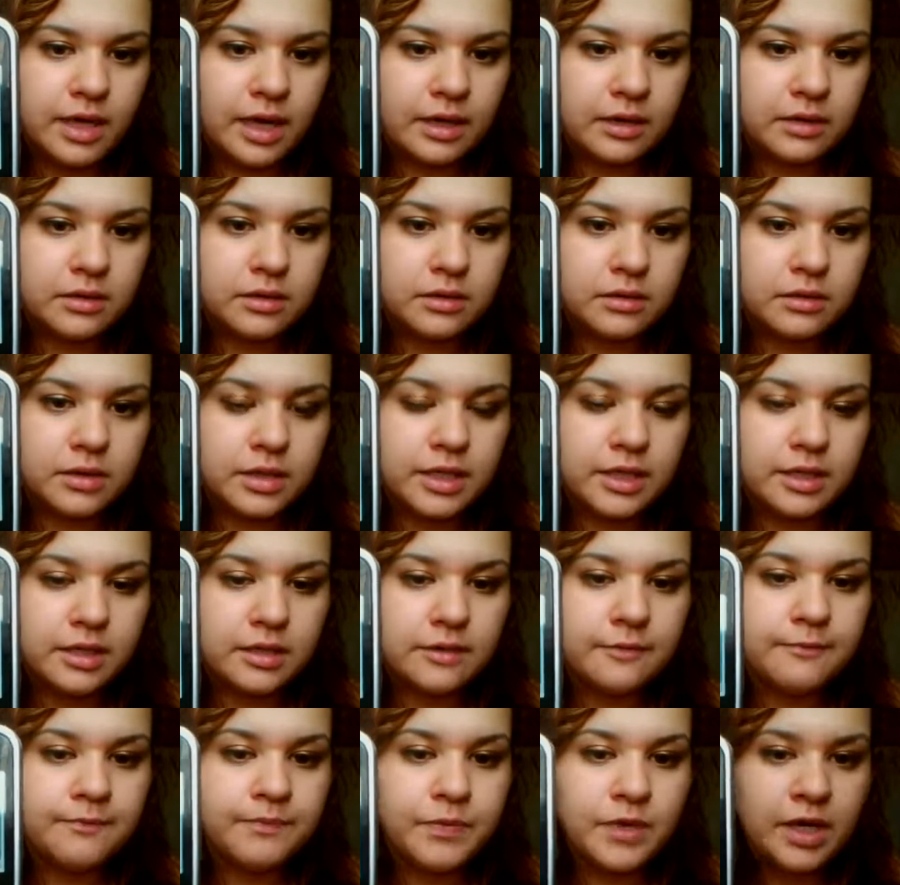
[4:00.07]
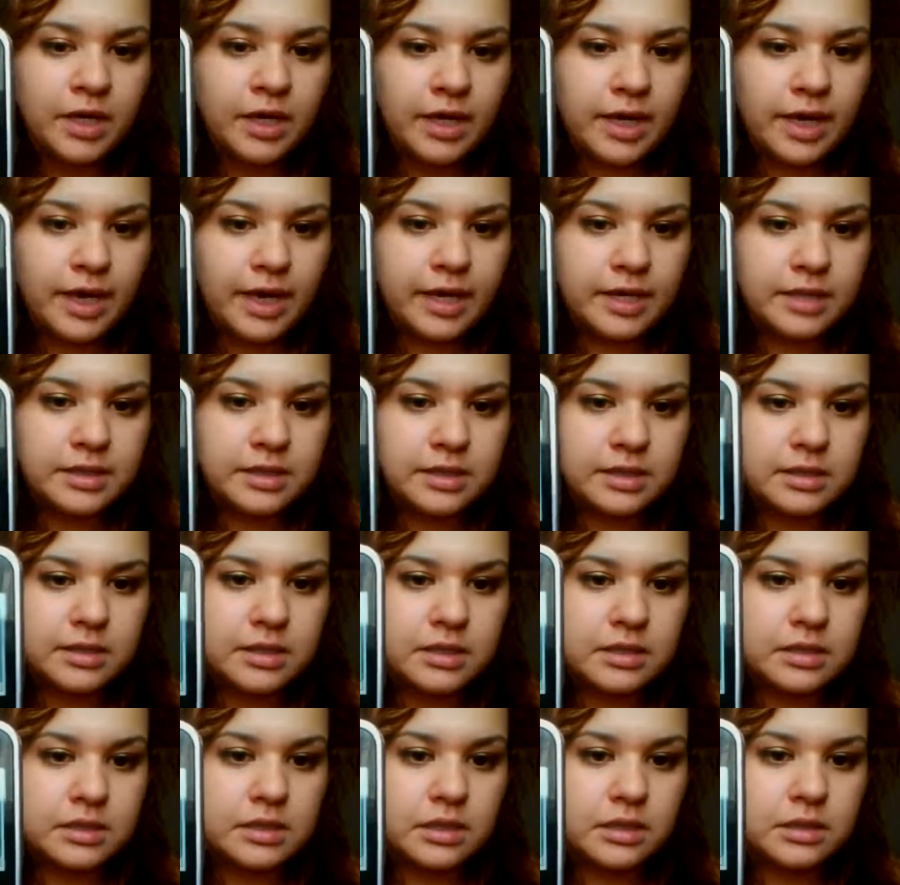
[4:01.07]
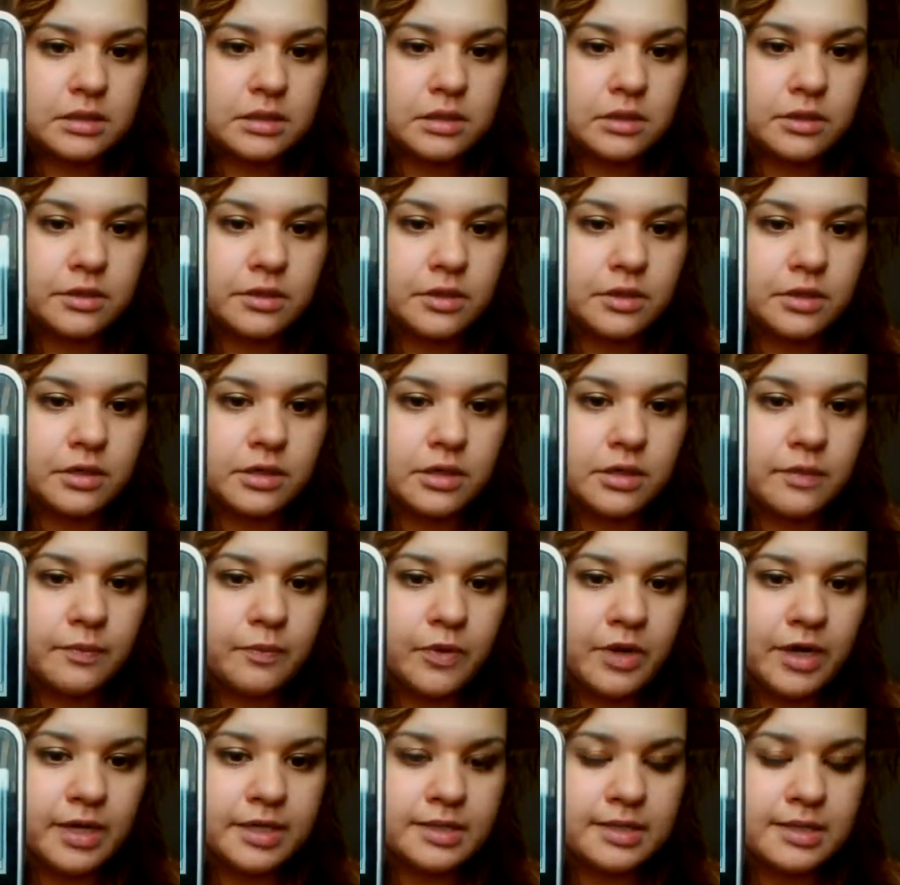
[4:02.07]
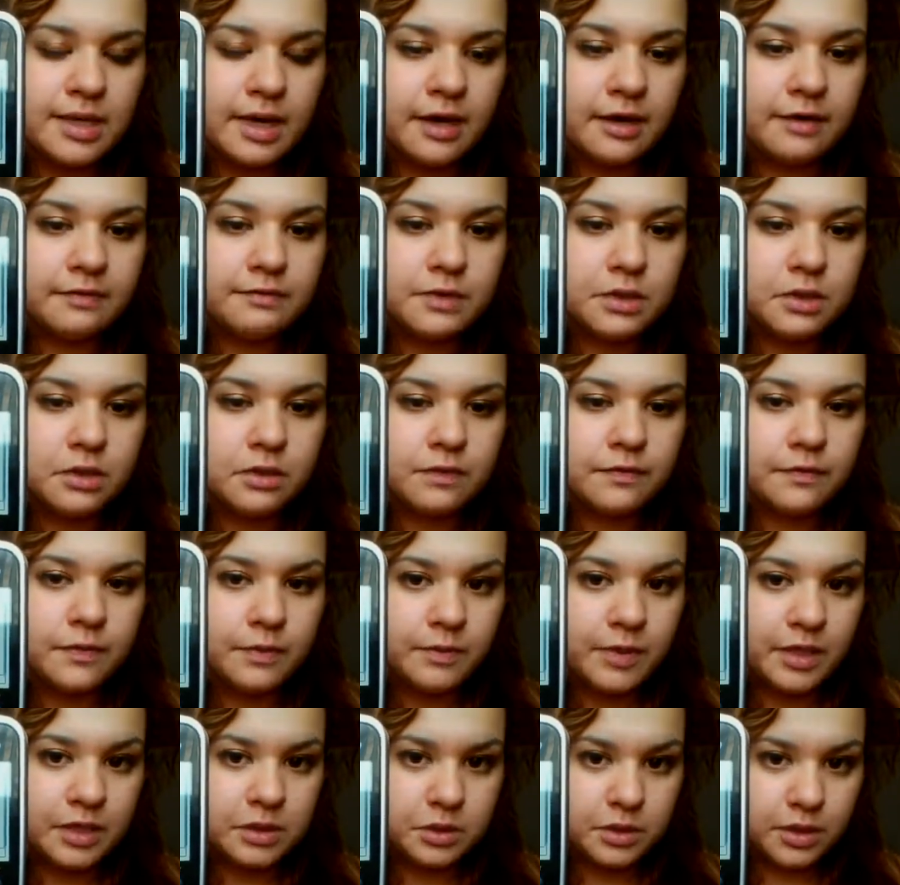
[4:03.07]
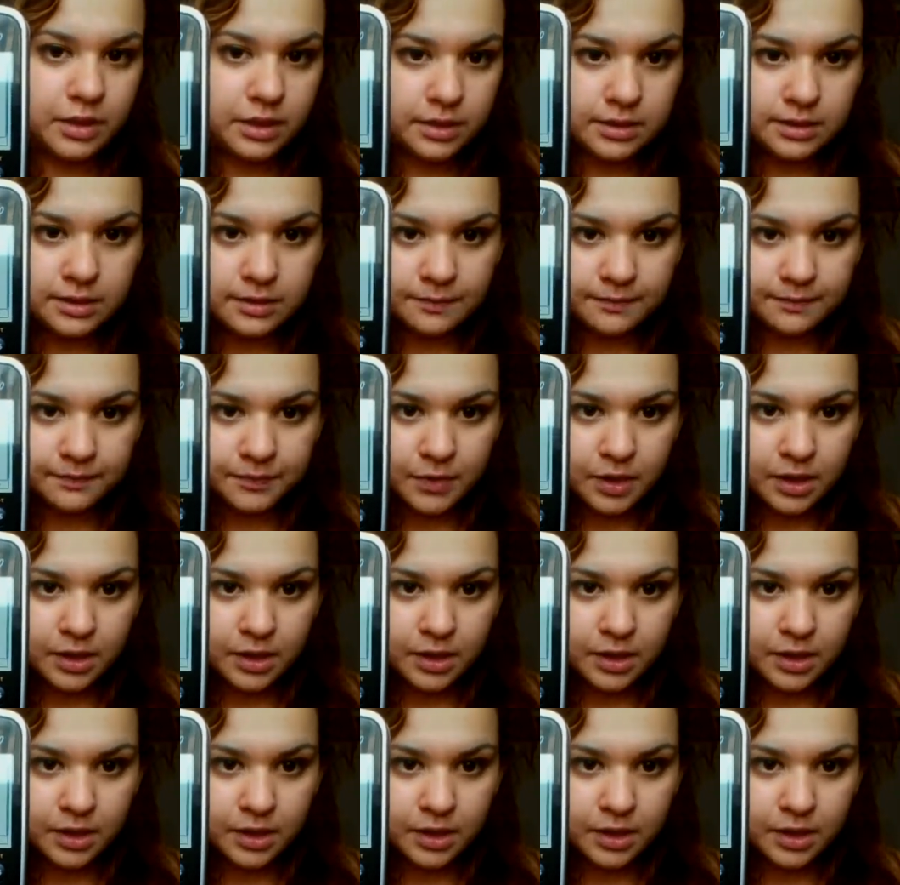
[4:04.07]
calculator, and statistics. So you're going to press F2 for matrix.